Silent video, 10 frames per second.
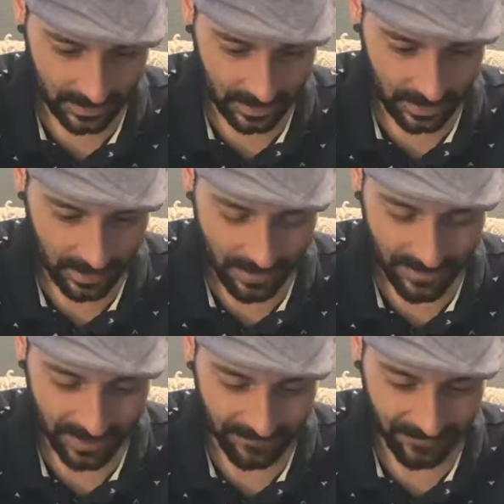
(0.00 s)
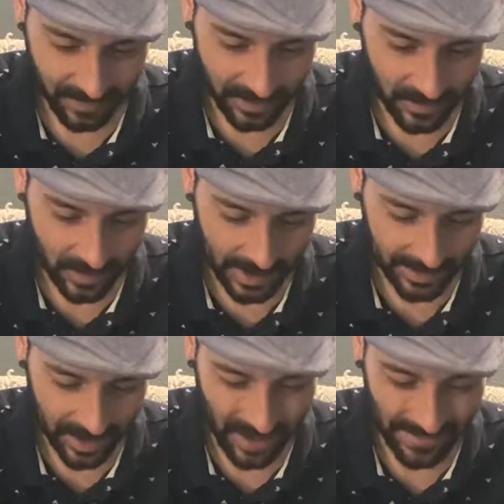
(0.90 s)
Yeah, but I feel like you guys
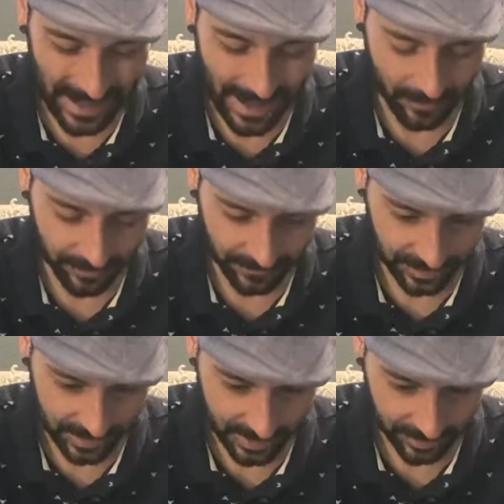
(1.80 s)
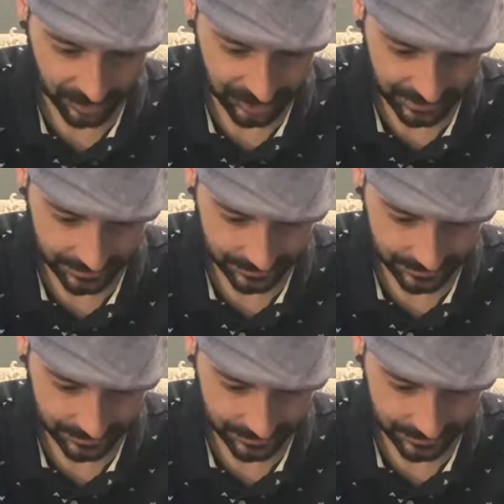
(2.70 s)
are coming out of this energy,